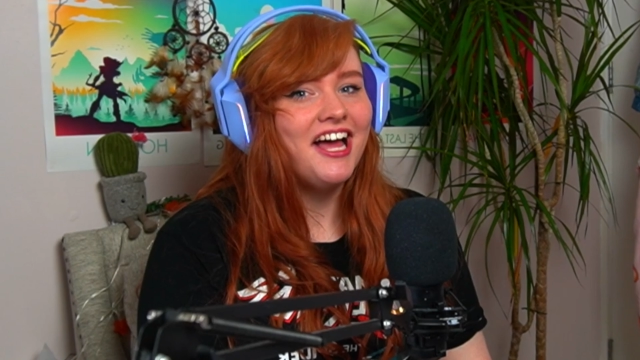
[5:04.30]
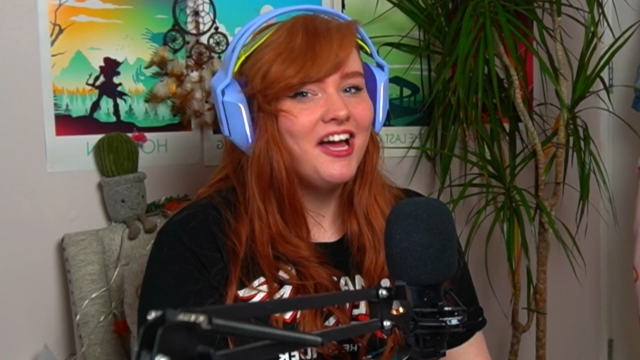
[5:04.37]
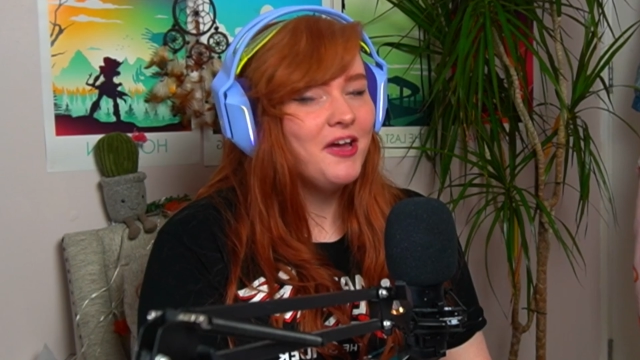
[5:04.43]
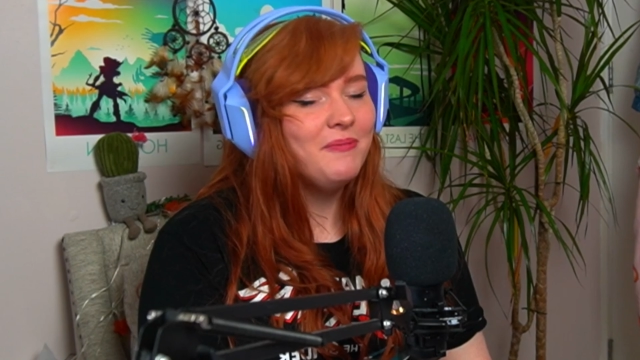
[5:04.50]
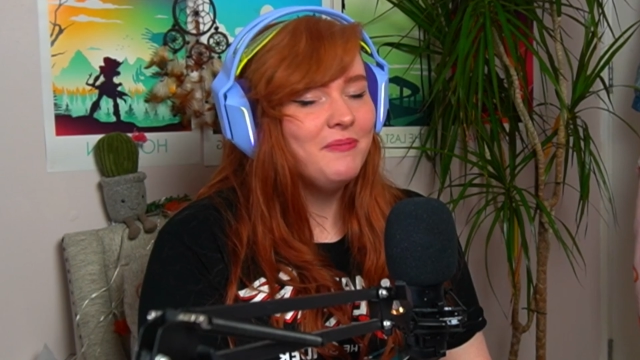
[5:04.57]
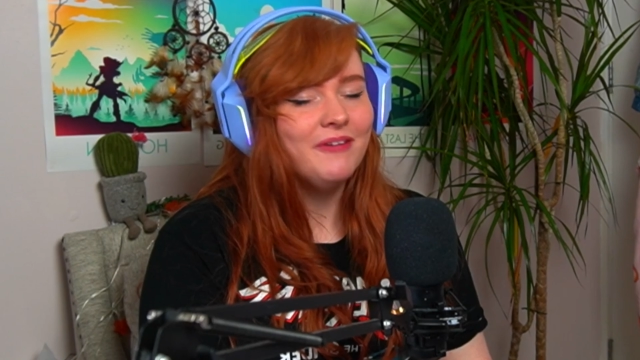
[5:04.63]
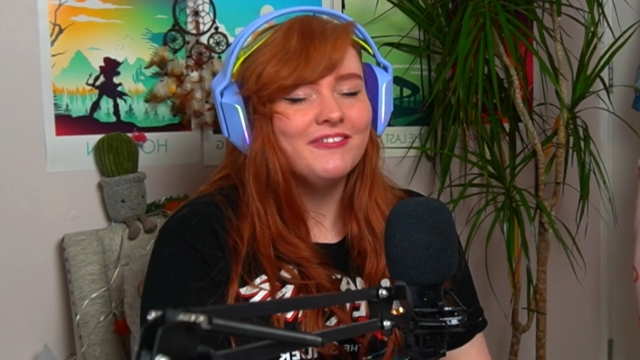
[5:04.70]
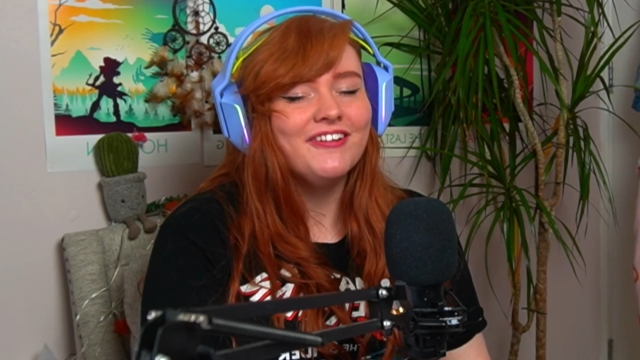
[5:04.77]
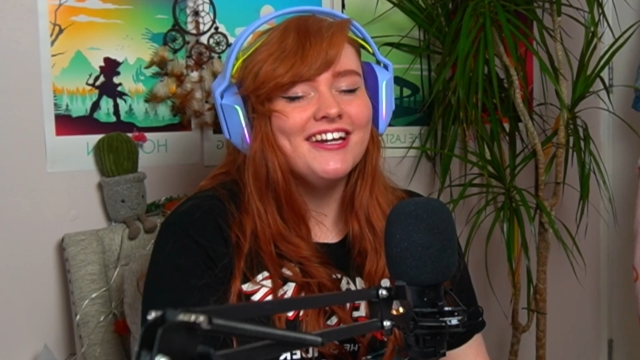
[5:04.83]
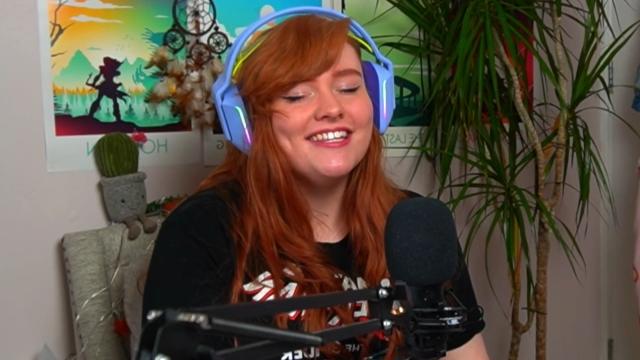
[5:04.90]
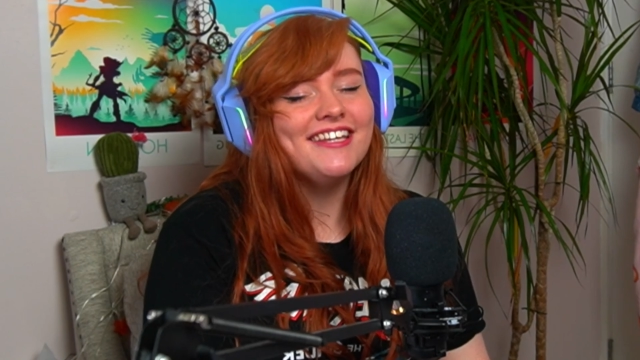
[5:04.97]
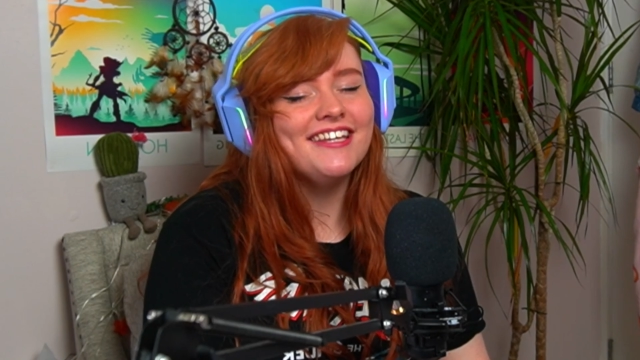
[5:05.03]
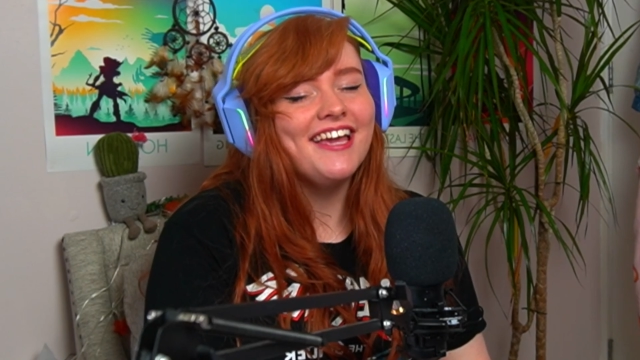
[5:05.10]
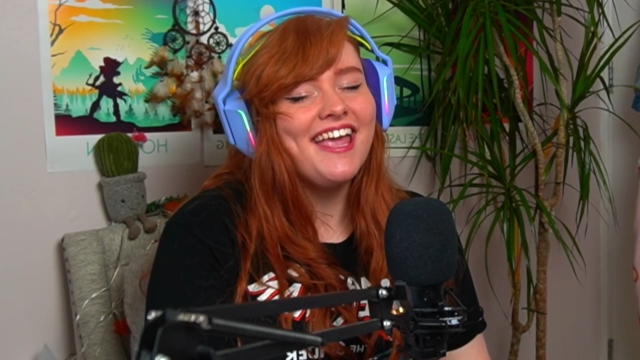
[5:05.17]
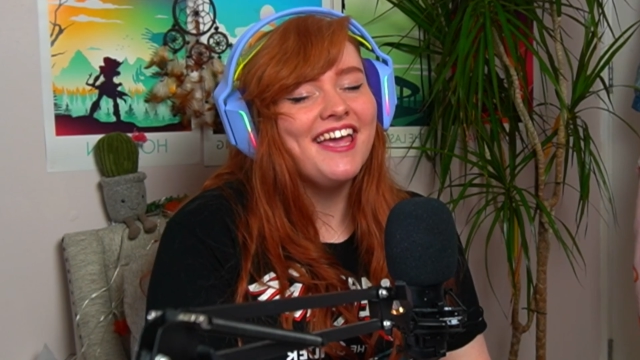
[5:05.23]
it. I hope you have a
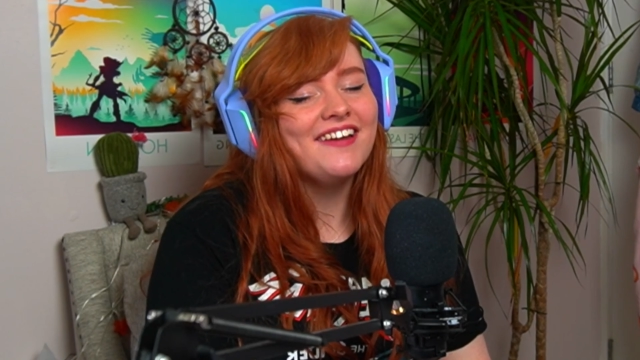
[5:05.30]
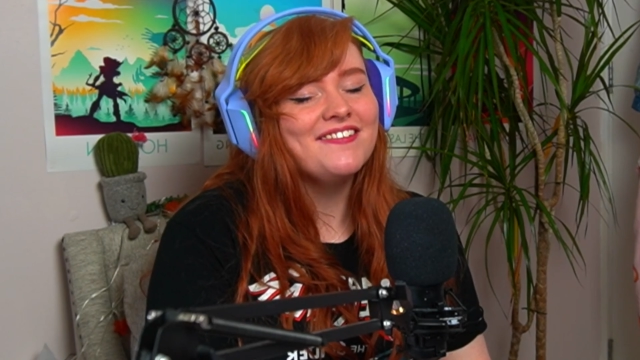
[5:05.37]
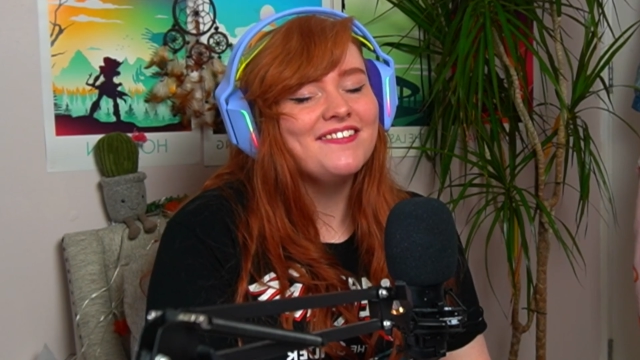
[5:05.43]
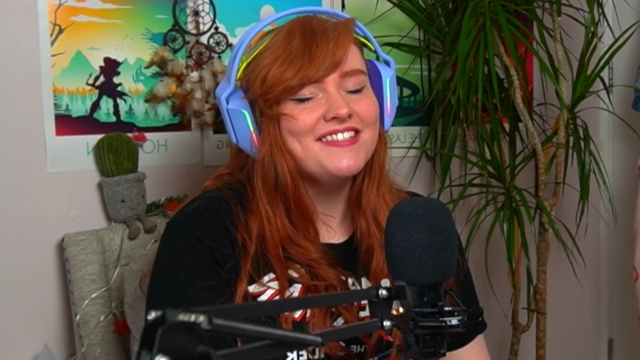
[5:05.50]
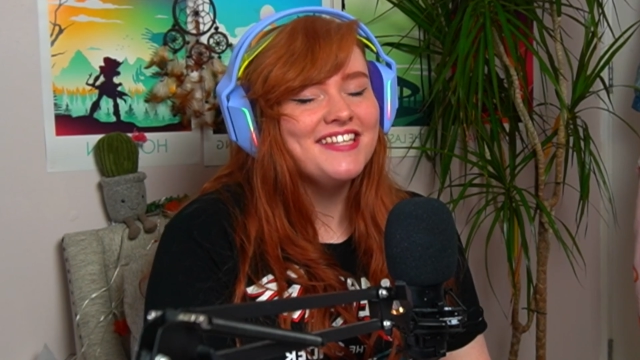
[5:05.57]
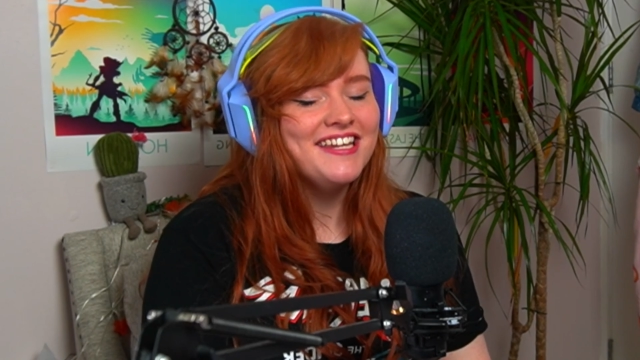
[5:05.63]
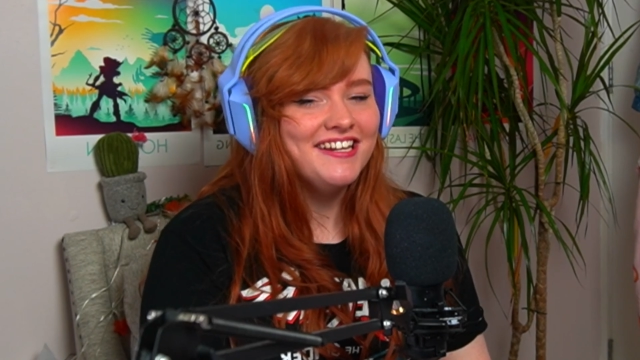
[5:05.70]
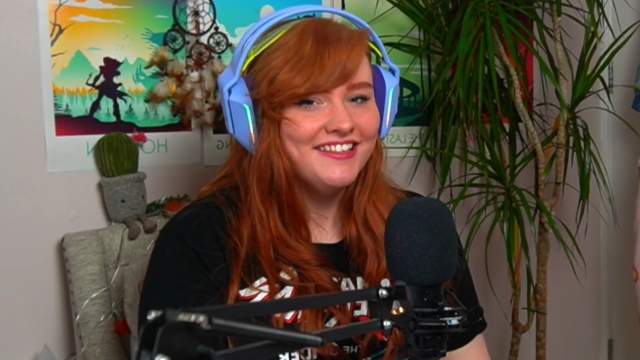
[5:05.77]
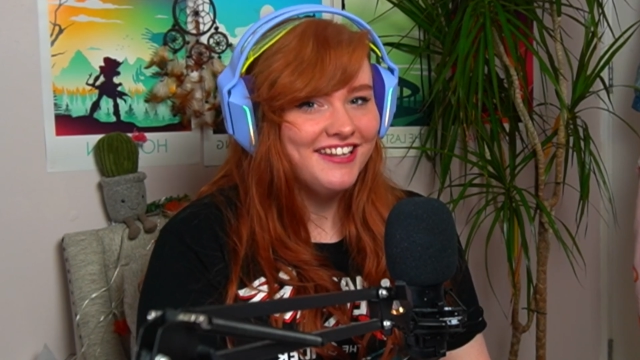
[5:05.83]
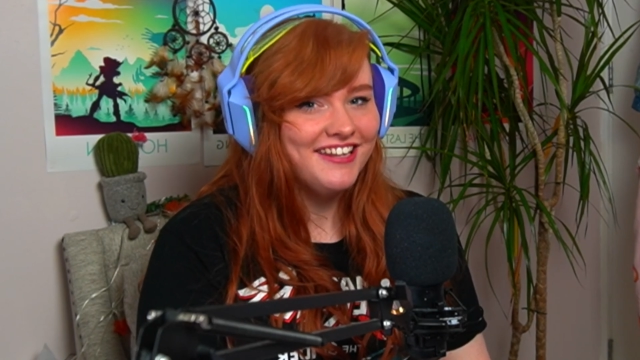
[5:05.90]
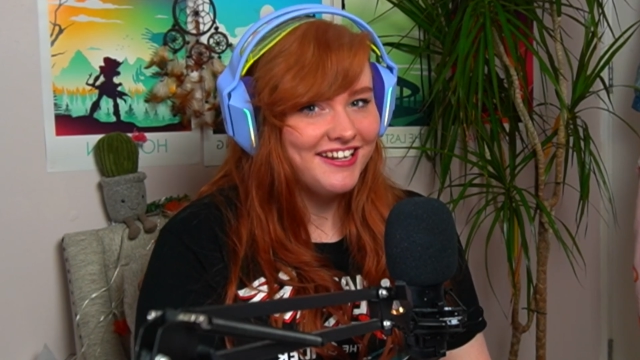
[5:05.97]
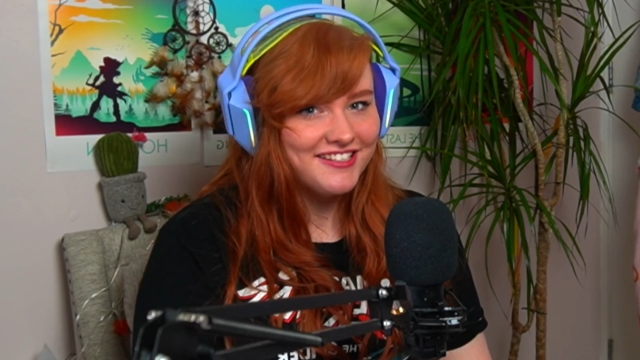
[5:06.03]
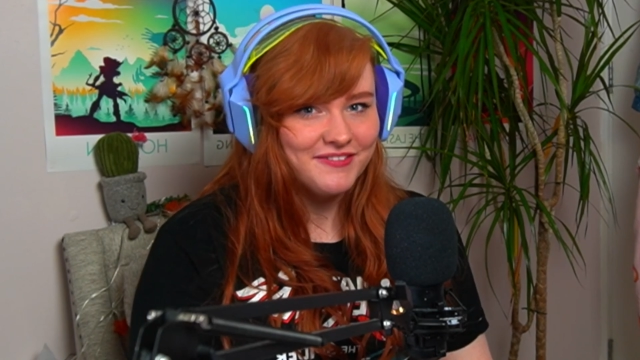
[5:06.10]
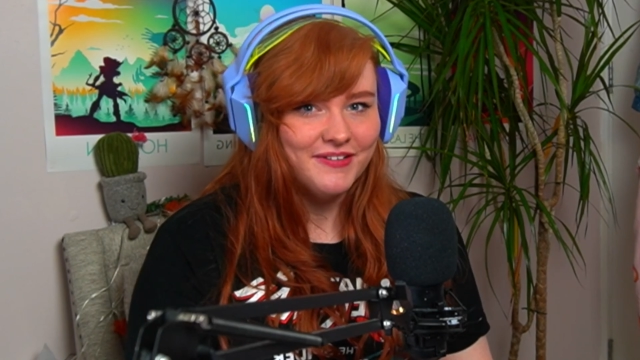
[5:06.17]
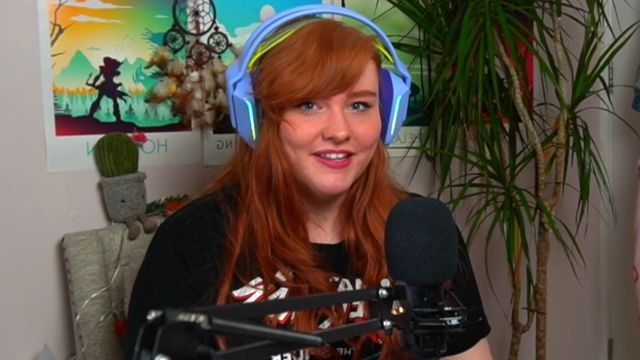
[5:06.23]
great day, and I will see you
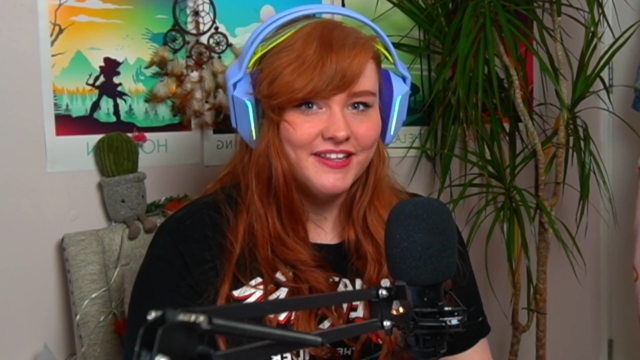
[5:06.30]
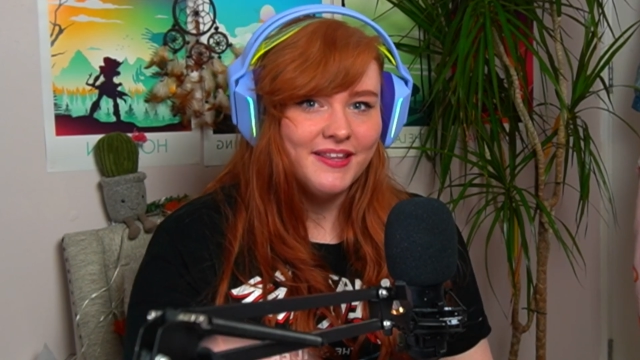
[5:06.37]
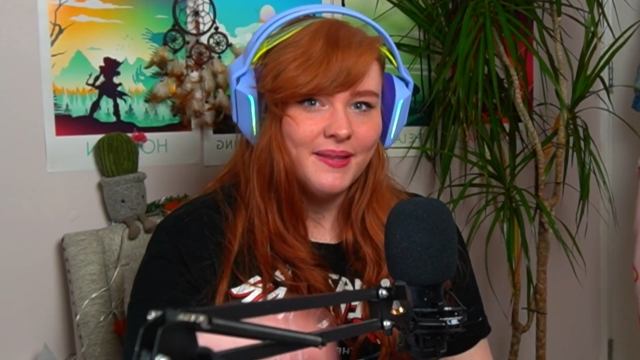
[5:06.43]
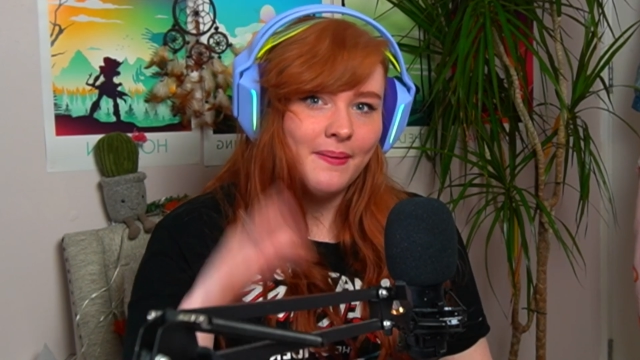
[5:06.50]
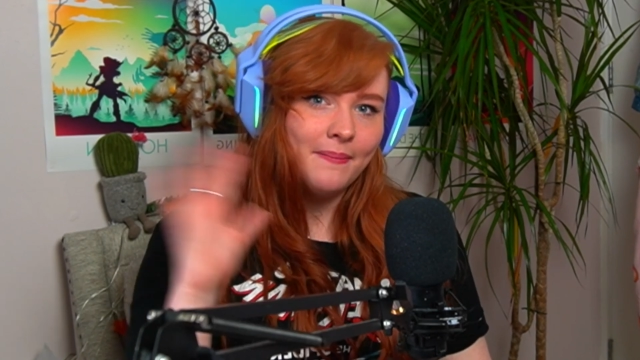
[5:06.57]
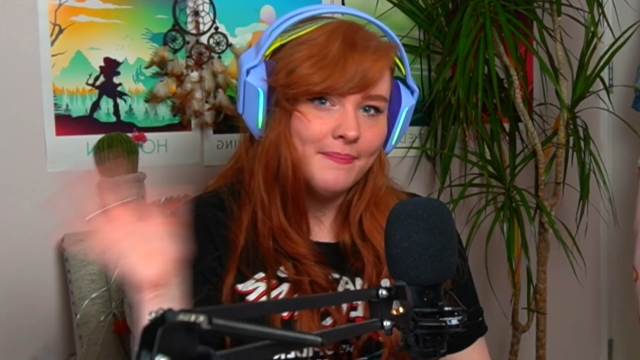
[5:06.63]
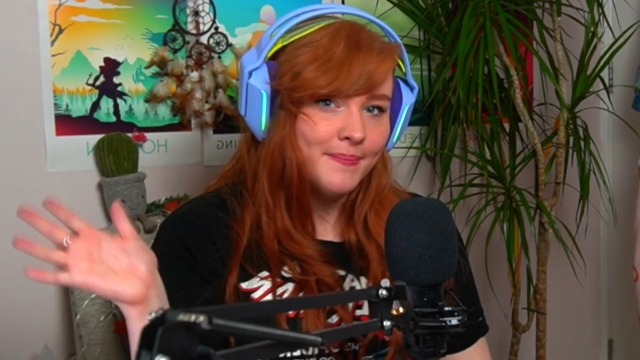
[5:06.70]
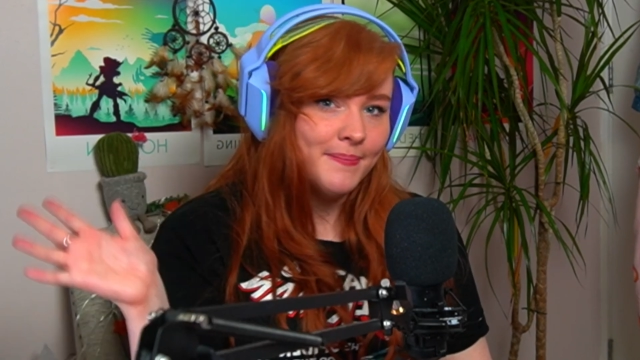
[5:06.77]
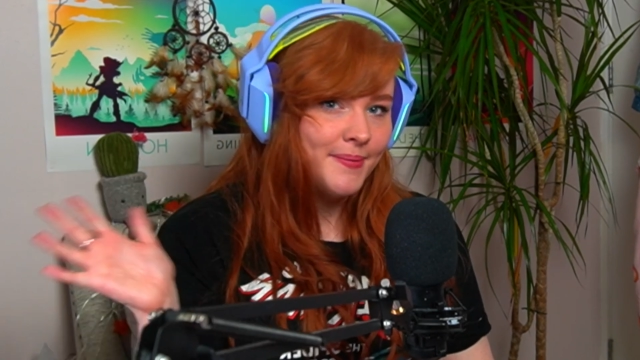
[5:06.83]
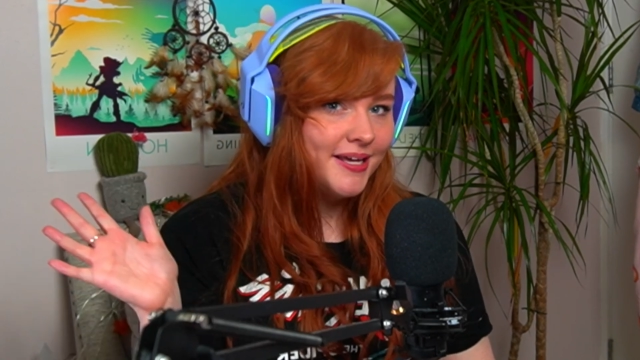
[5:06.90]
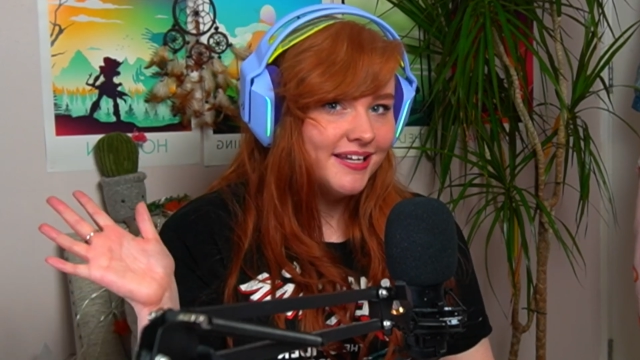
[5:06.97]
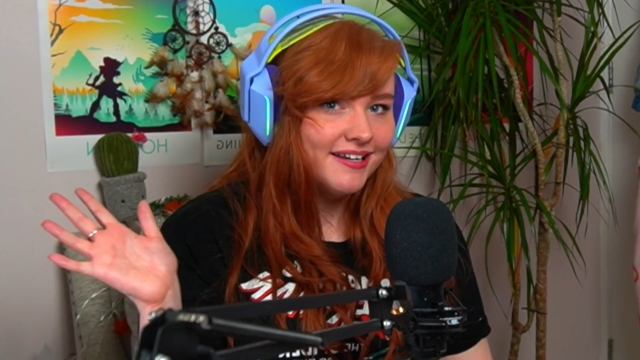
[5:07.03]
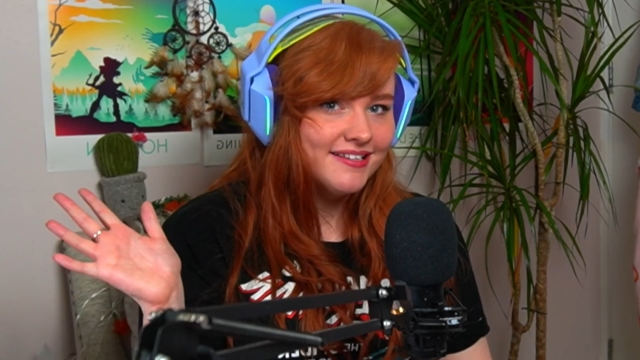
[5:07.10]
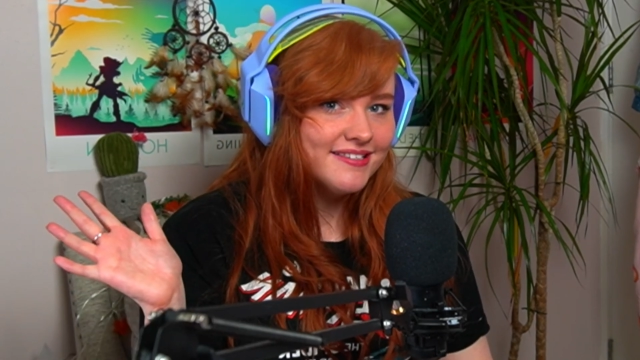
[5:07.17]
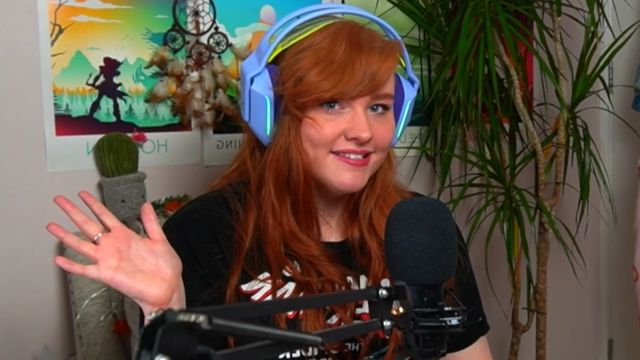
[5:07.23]
in the next one.
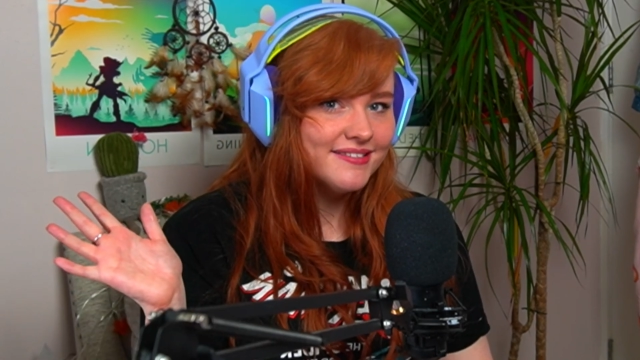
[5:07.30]
Bye,